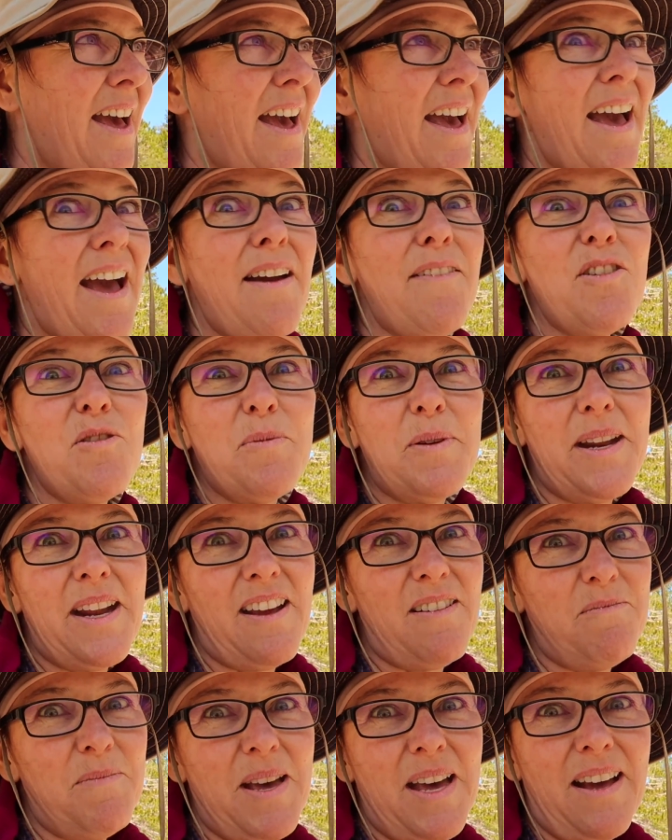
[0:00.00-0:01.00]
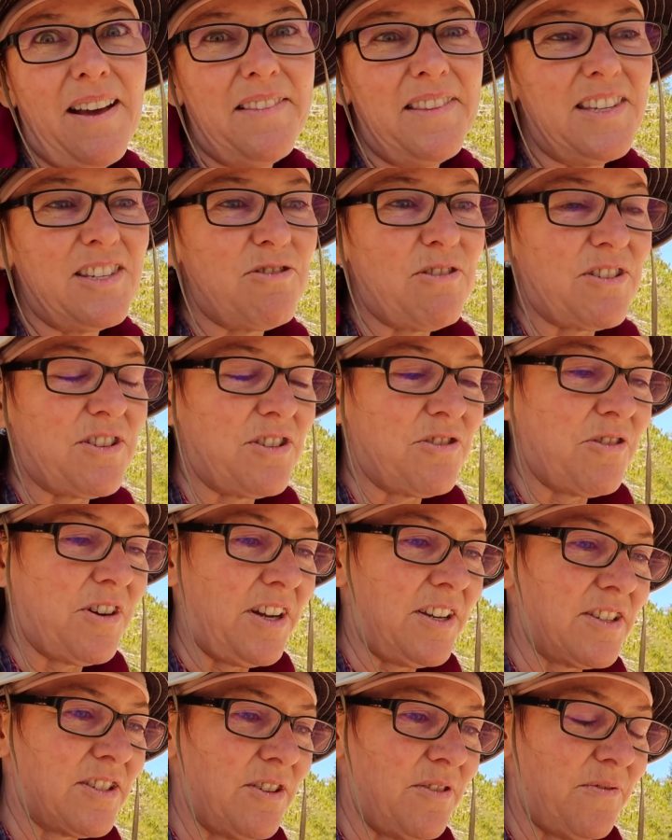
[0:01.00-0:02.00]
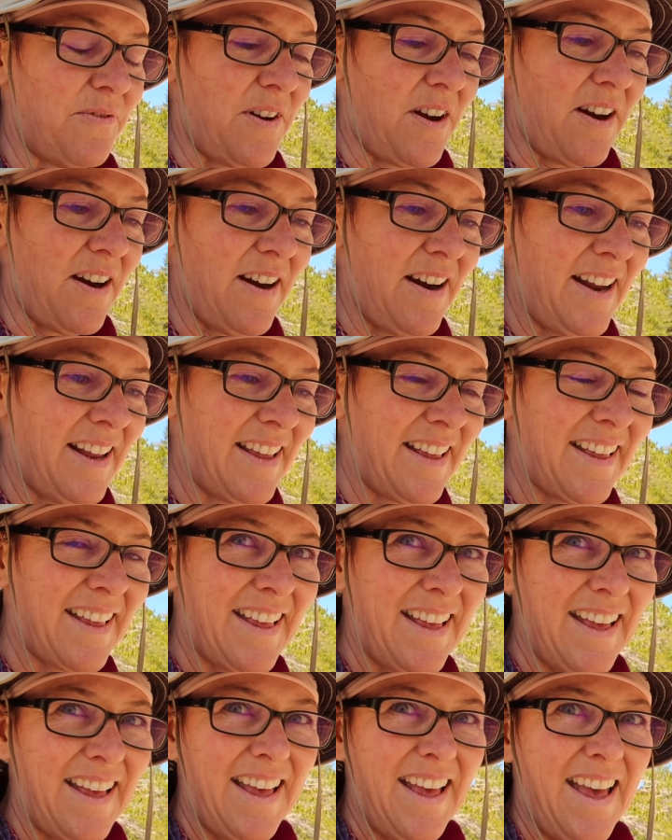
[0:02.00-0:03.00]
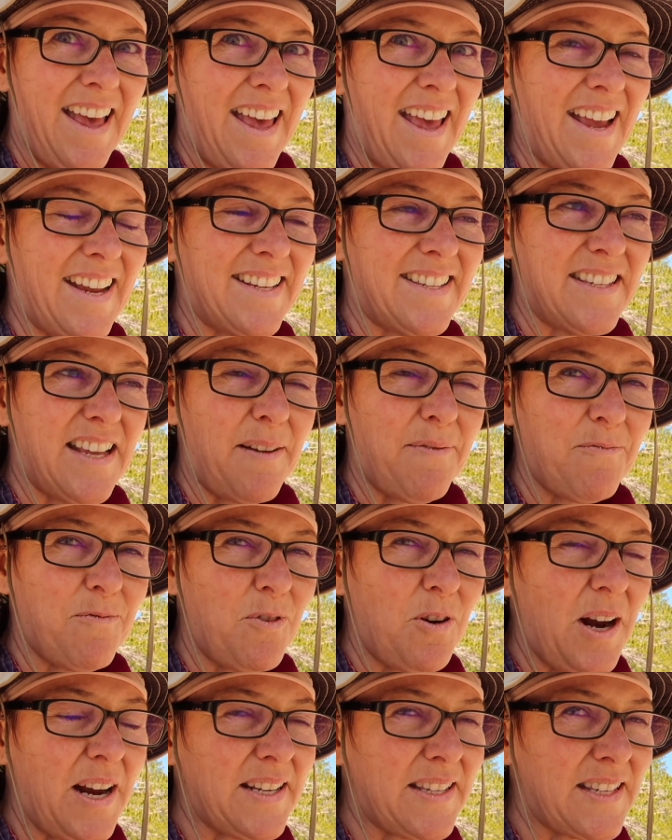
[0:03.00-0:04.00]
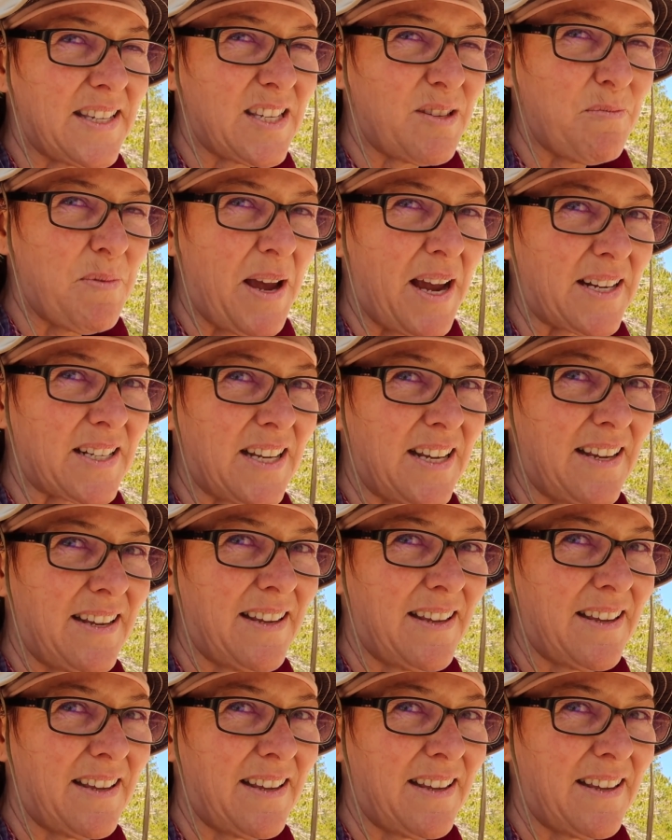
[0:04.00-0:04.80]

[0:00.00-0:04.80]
Everybody I've met on this stretch of trail so far, except for, I suspect,